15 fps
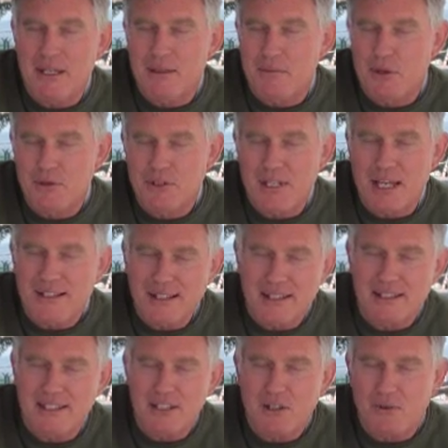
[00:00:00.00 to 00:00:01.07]
the most
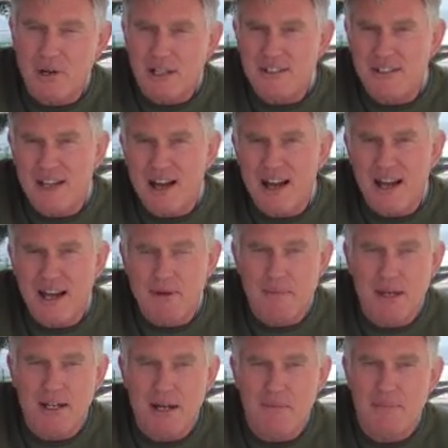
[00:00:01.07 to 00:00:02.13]
technically correct guy, it
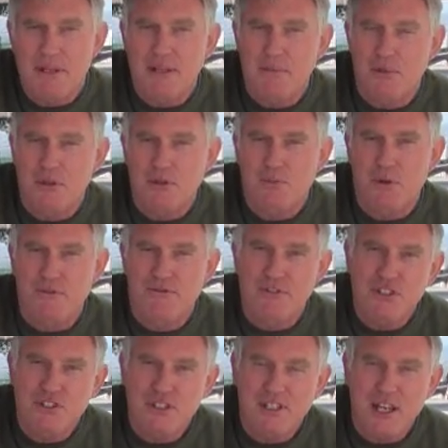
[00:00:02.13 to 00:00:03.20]
may not be the most
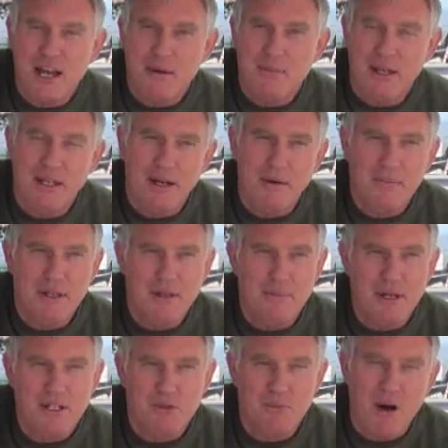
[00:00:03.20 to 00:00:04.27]
proficient guy, it may not be the
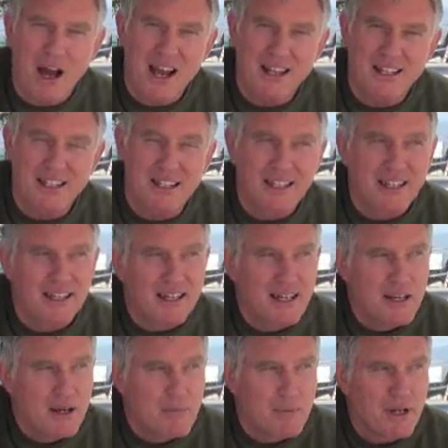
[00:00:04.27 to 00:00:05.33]
best pilot,
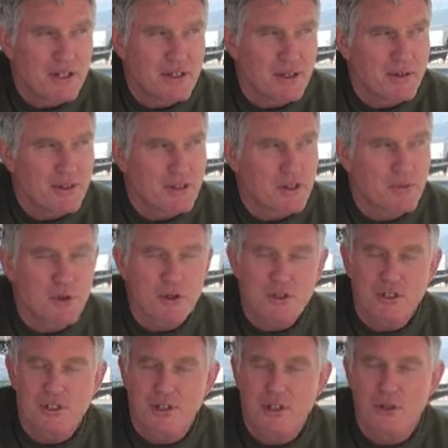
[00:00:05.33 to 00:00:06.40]
but it's a
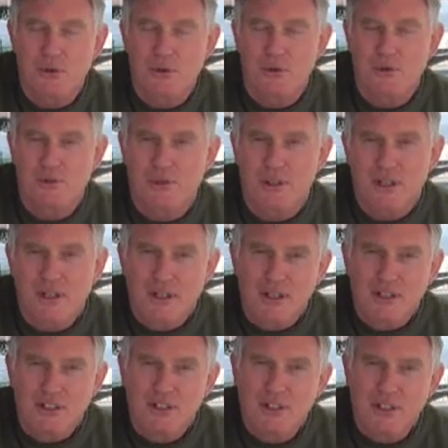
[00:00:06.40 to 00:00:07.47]
person who
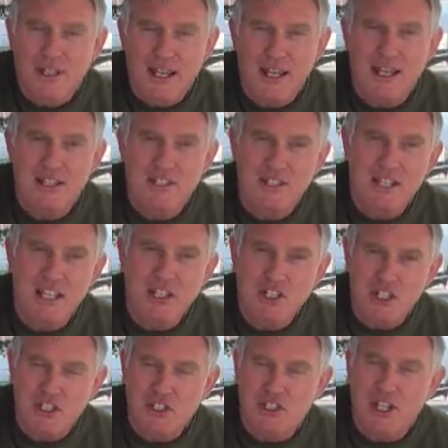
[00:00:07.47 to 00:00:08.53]
his
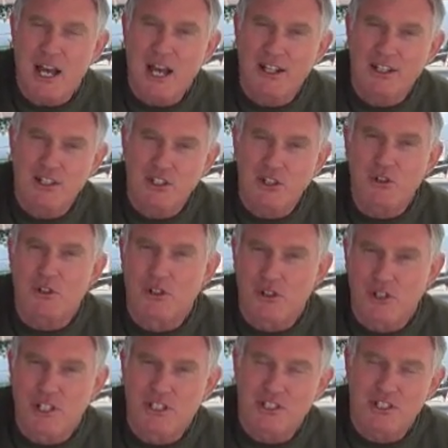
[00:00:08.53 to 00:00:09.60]
teaching style and your
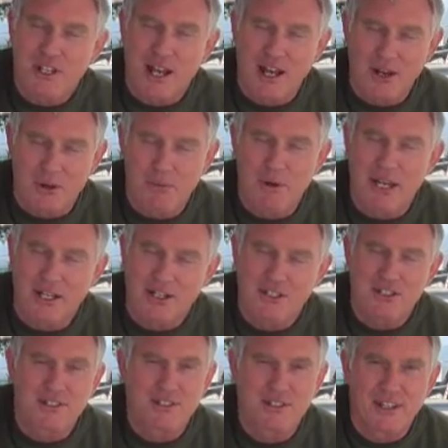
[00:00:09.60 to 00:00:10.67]
learning style
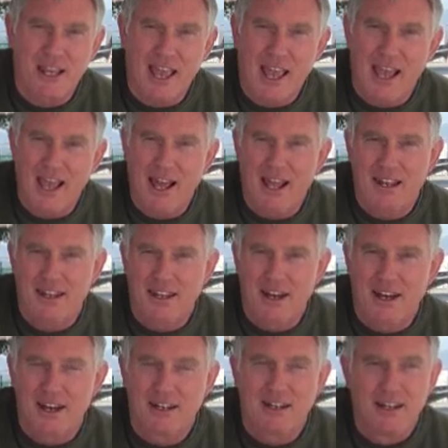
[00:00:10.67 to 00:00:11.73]
mix. And
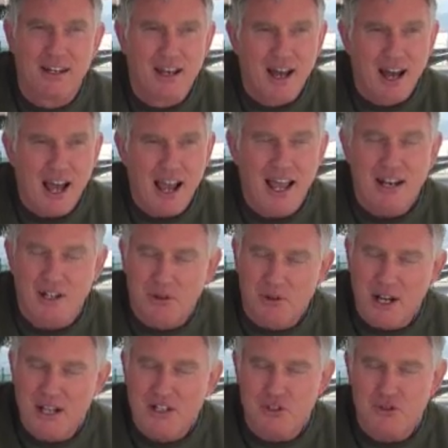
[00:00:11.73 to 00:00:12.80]
I had a
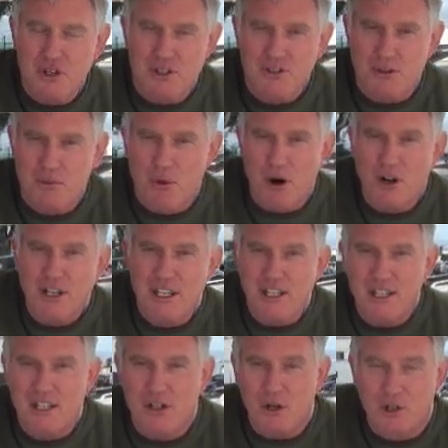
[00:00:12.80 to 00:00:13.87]
great instructor,
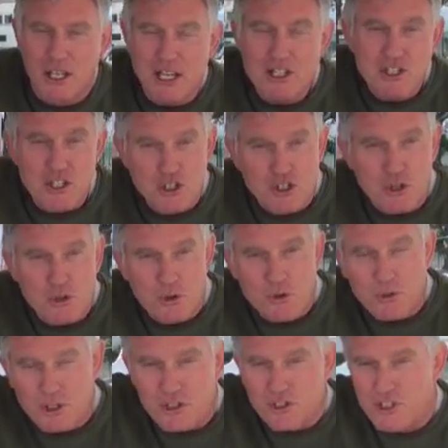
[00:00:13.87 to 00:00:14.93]
Markian
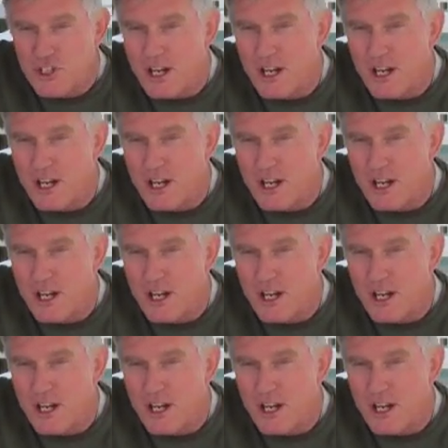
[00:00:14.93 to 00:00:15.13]
Olesajuk, which